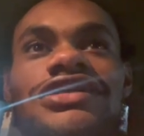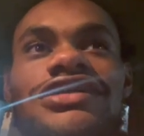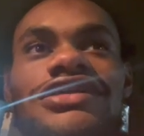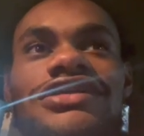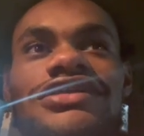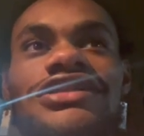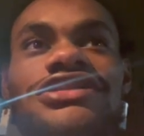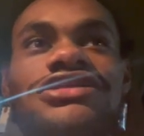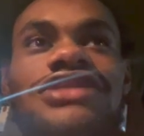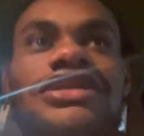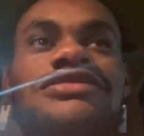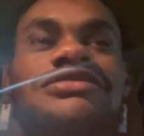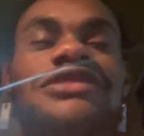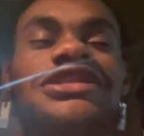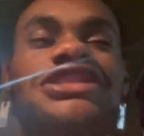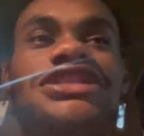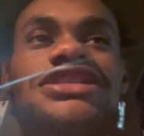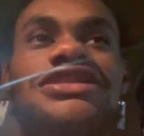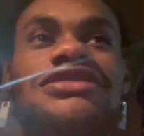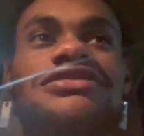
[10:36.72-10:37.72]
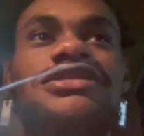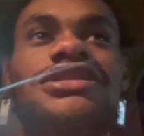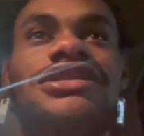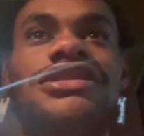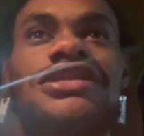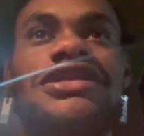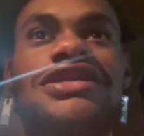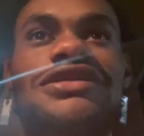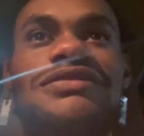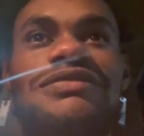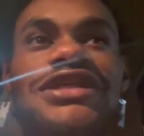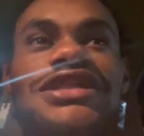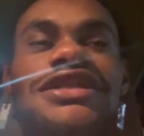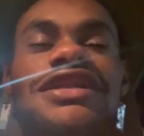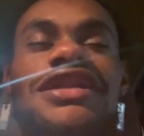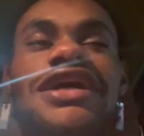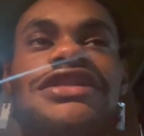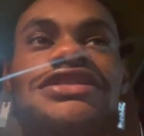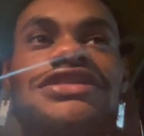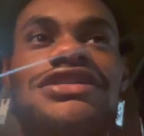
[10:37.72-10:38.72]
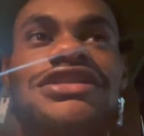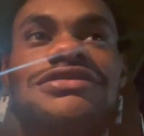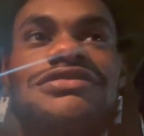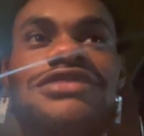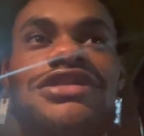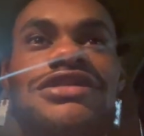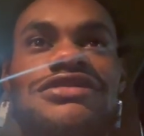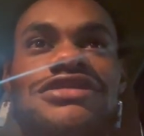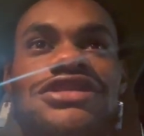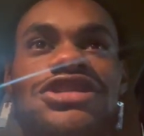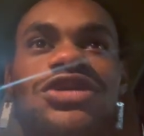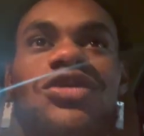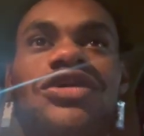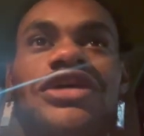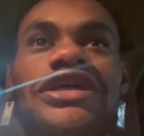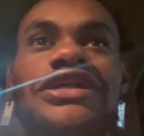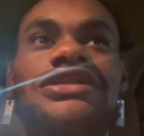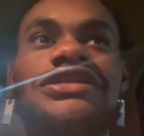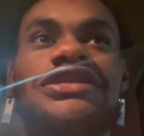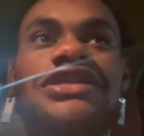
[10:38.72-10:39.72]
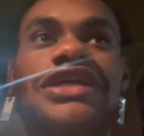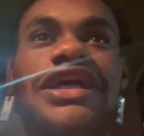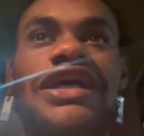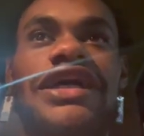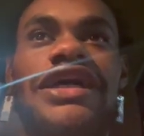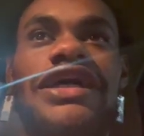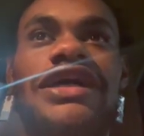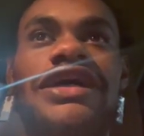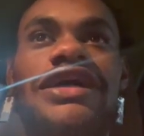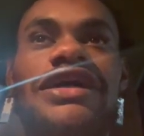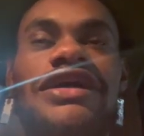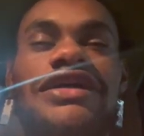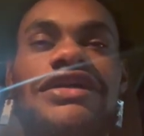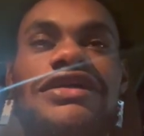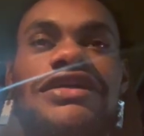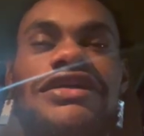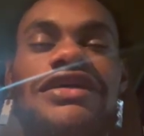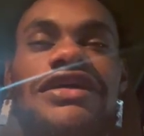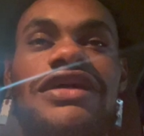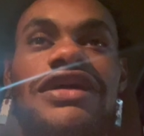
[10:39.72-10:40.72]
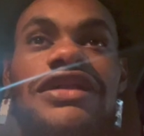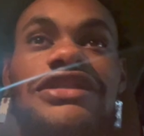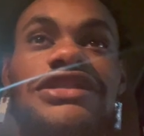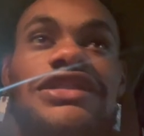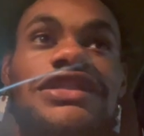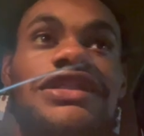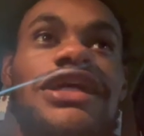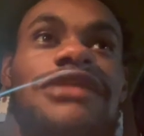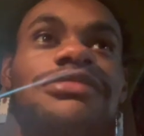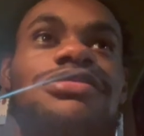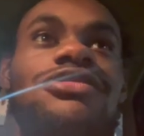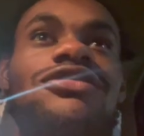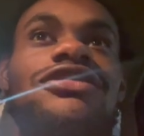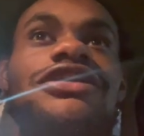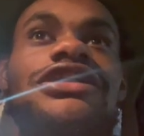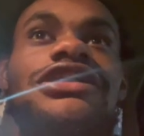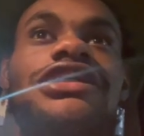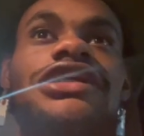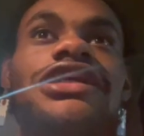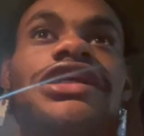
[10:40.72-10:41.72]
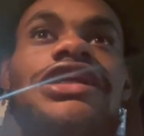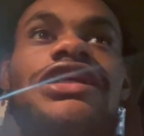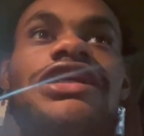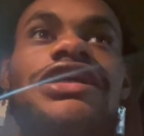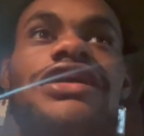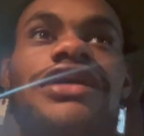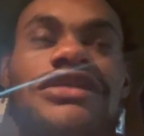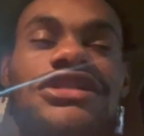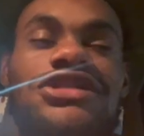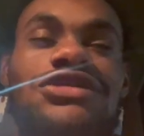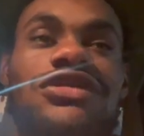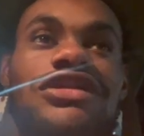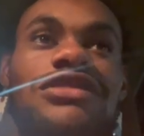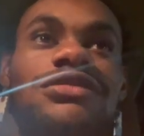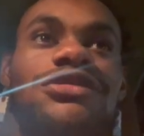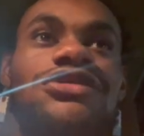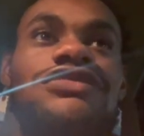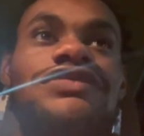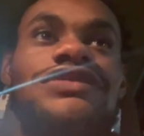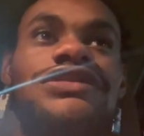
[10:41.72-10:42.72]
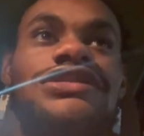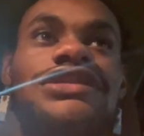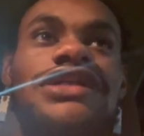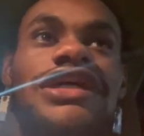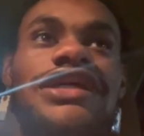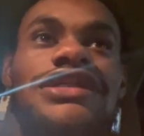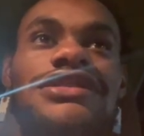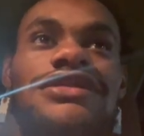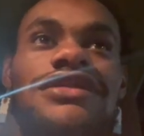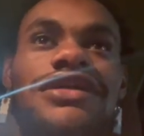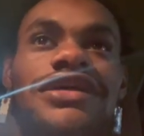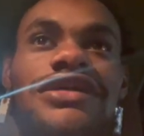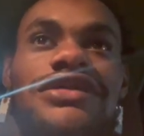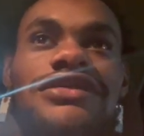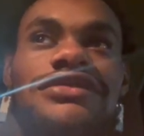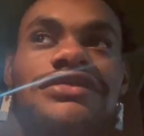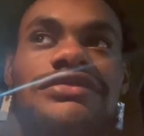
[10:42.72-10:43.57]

this transformation means a lot to the, the story and uh, uh, at least at that point uh, the story of the movie and it's like